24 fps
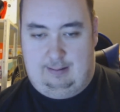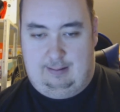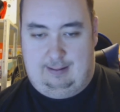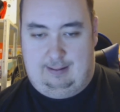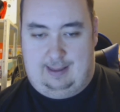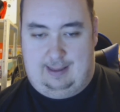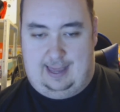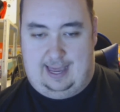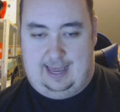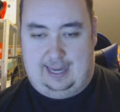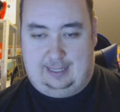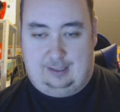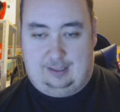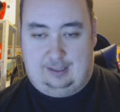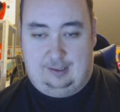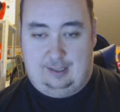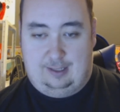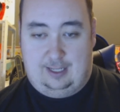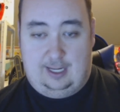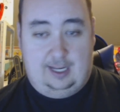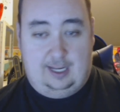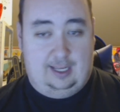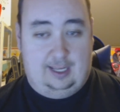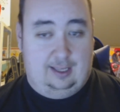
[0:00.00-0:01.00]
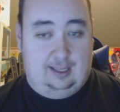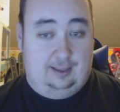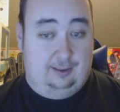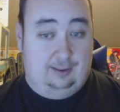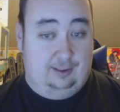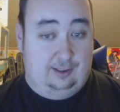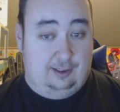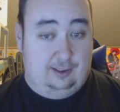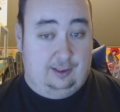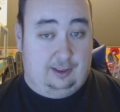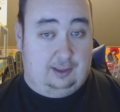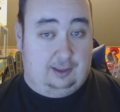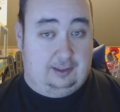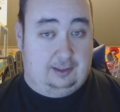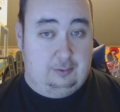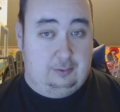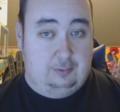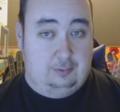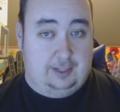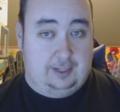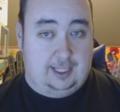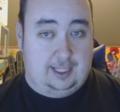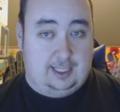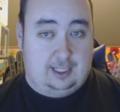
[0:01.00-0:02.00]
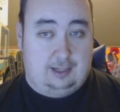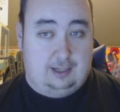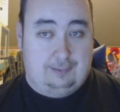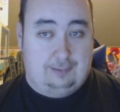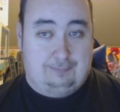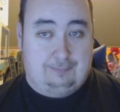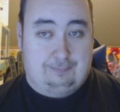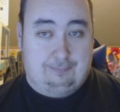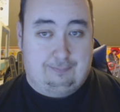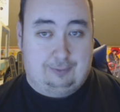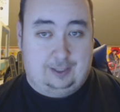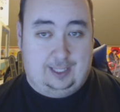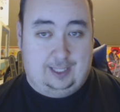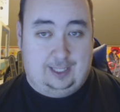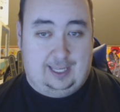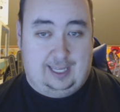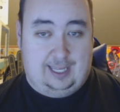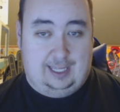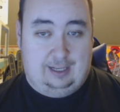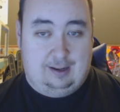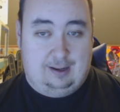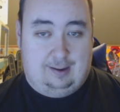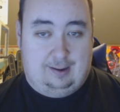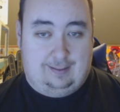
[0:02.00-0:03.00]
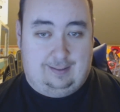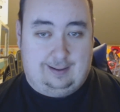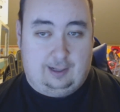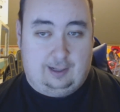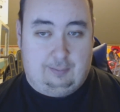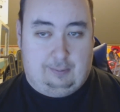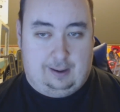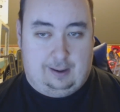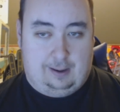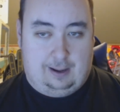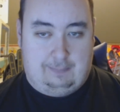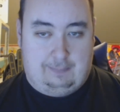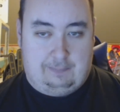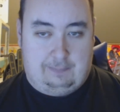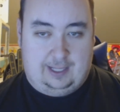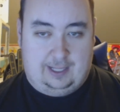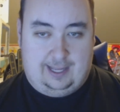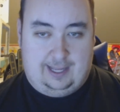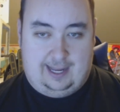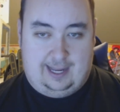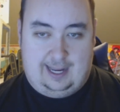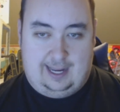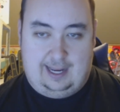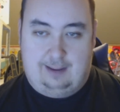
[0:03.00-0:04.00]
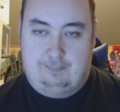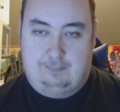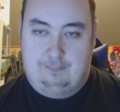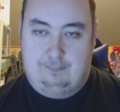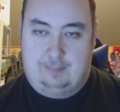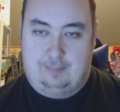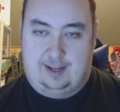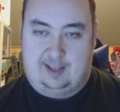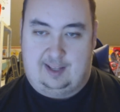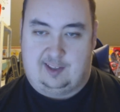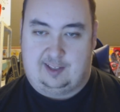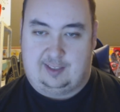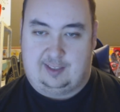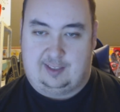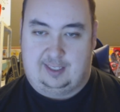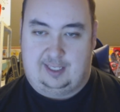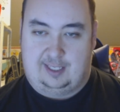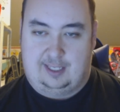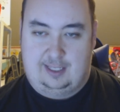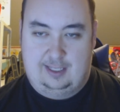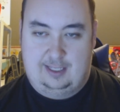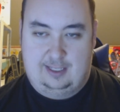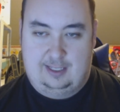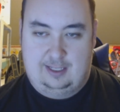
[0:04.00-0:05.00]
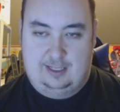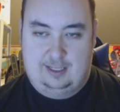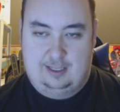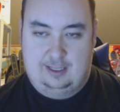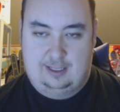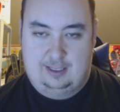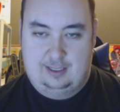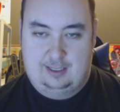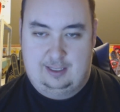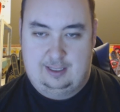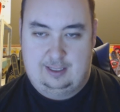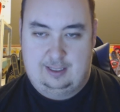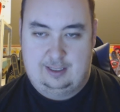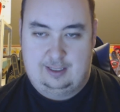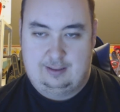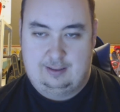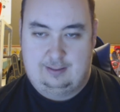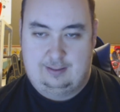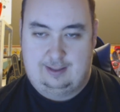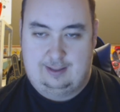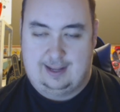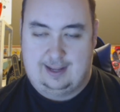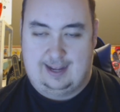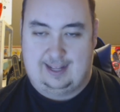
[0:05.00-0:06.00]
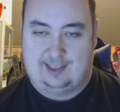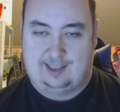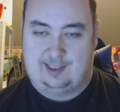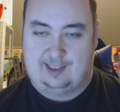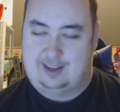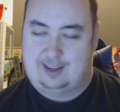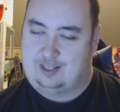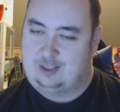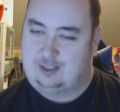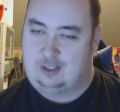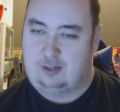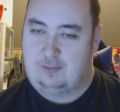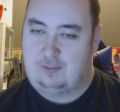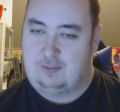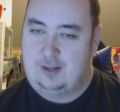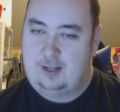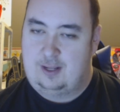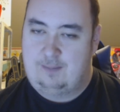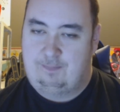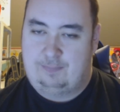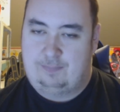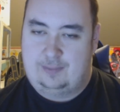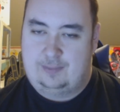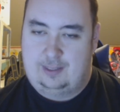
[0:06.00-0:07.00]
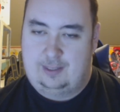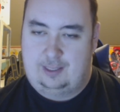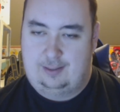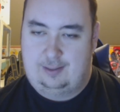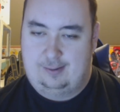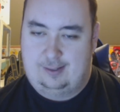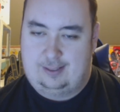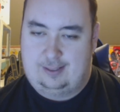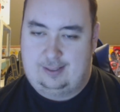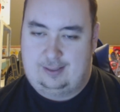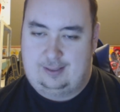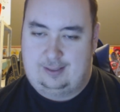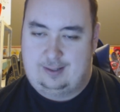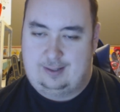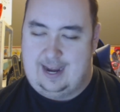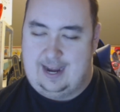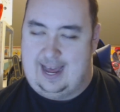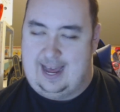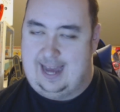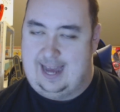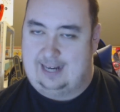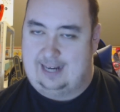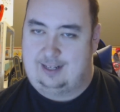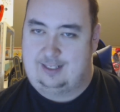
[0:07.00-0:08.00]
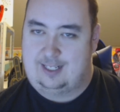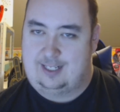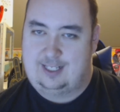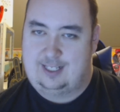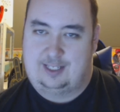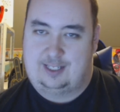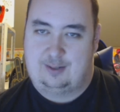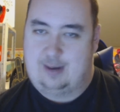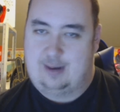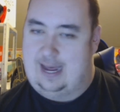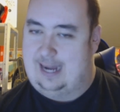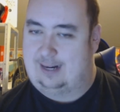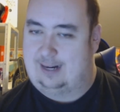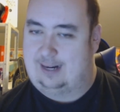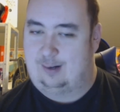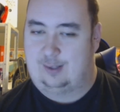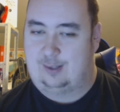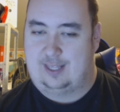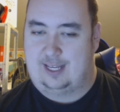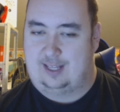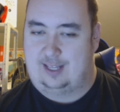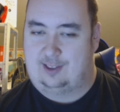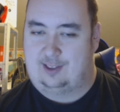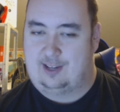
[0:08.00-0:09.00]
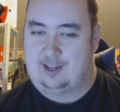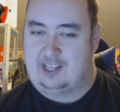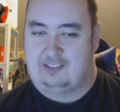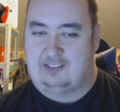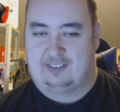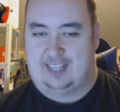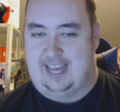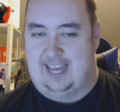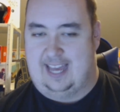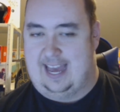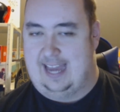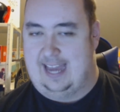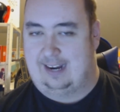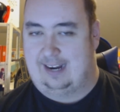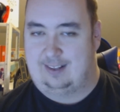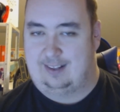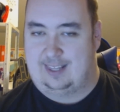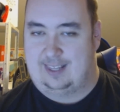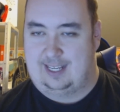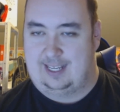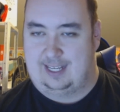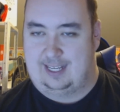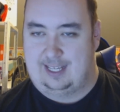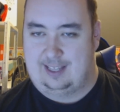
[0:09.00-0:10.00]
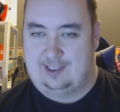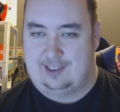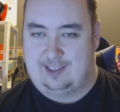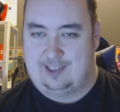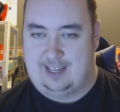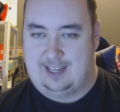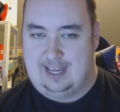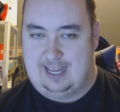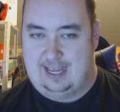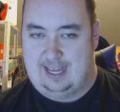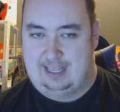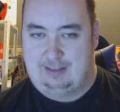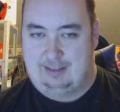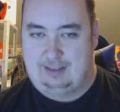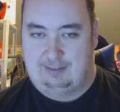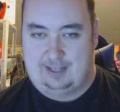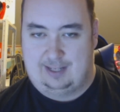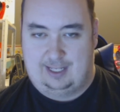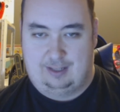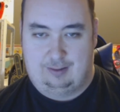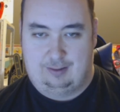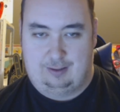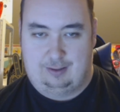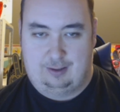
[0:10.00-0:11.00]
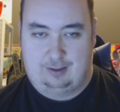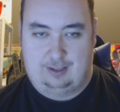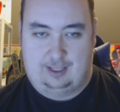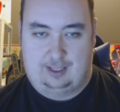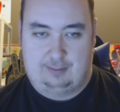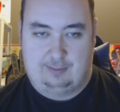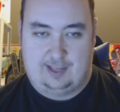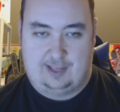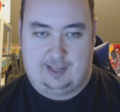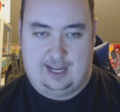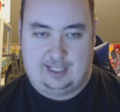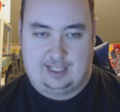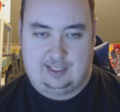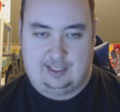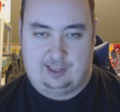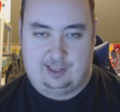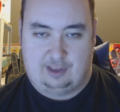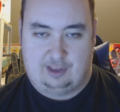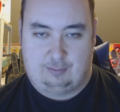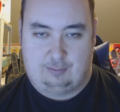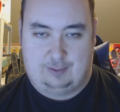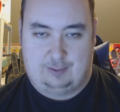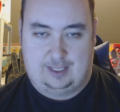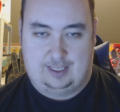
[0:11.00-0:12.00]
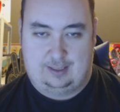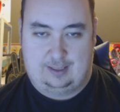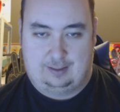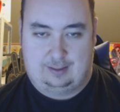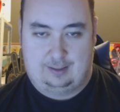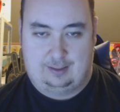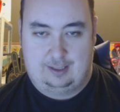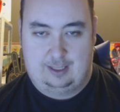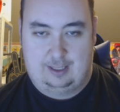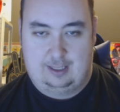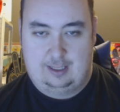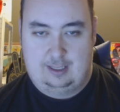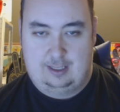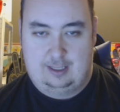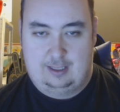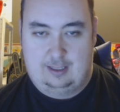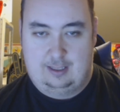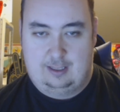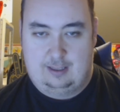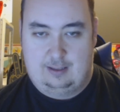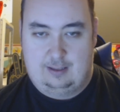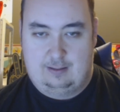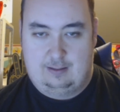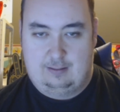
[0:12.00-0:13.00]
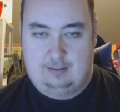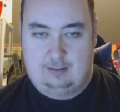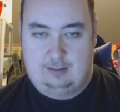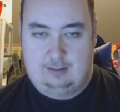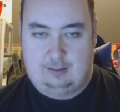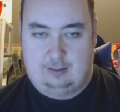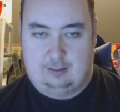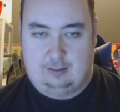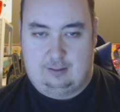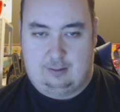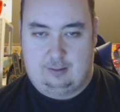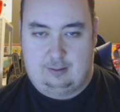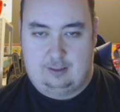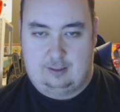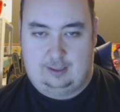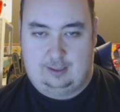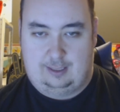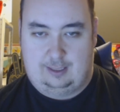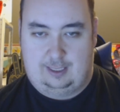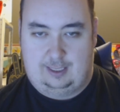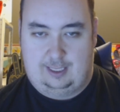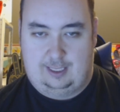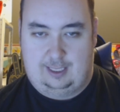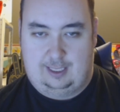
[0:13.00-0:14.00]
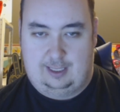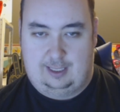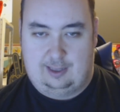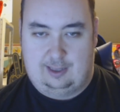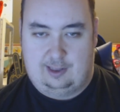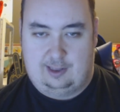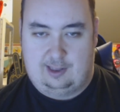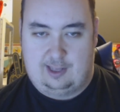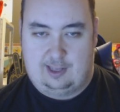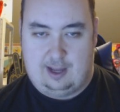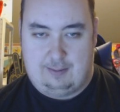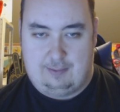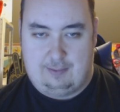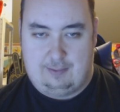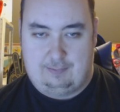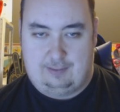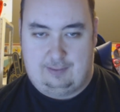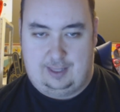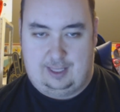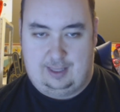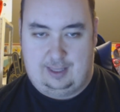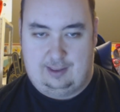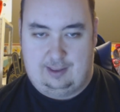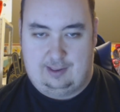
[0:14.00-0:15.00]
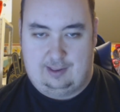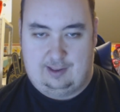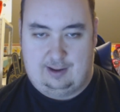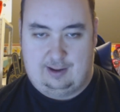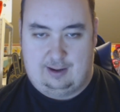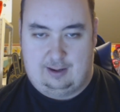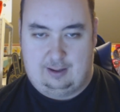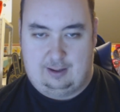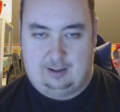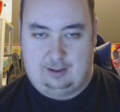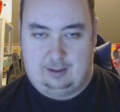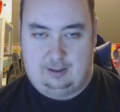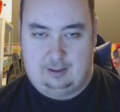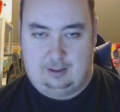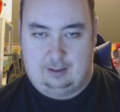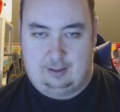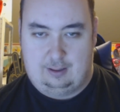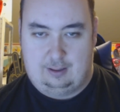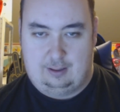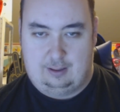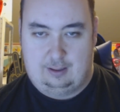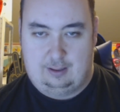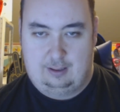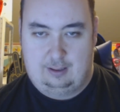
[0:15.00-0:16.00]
Hacker is you get to play Nox Populi, basically. No, that's not true. You're a hacker. You do hacker things. That's what the hacker thing is. You get your nerdy obsessions as well. Currently, some of these are.